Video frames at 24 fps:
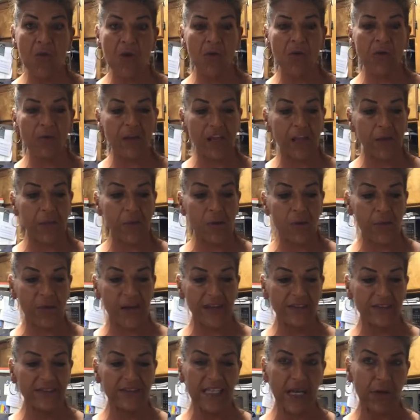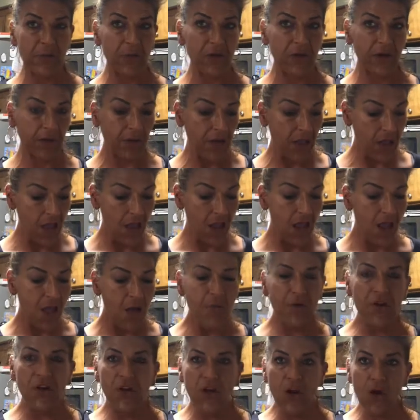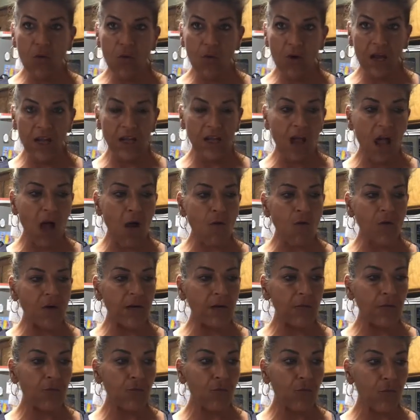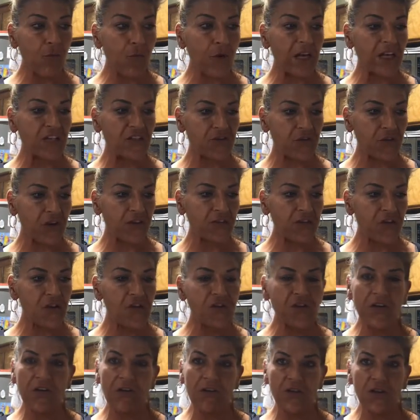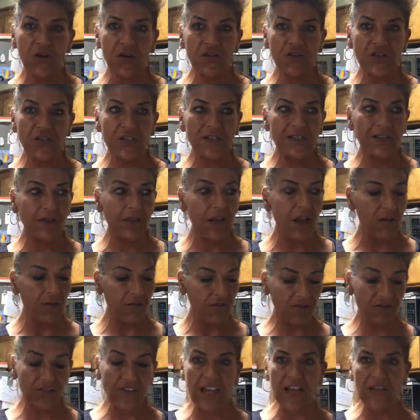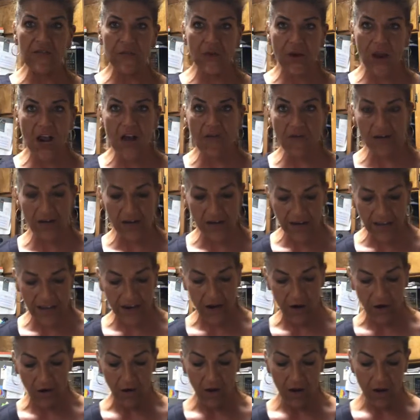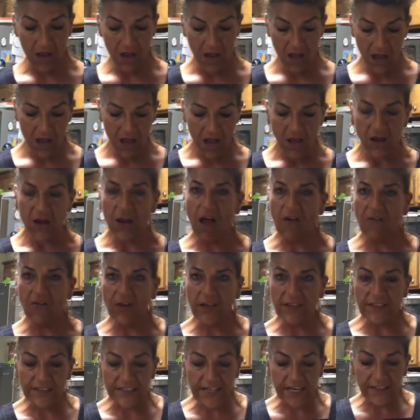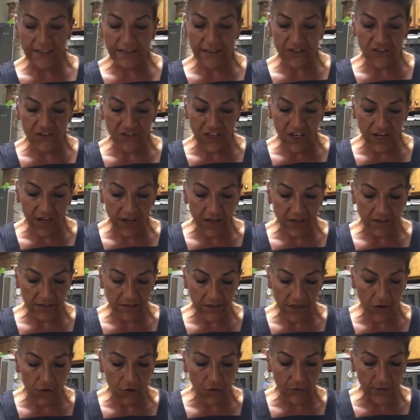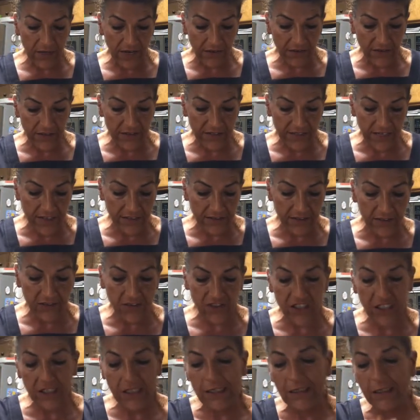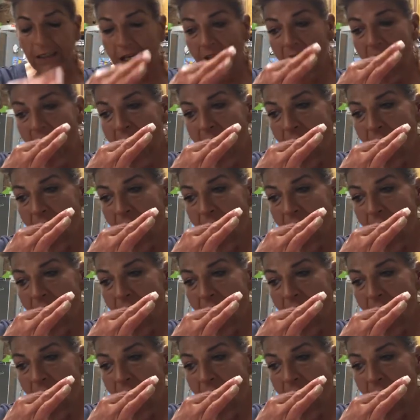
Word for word: might want to keep your beans separate. But you know what? I want to really stress you should you should flavor every layer. I forgot to taste the chicken, so we have to taste the chicken.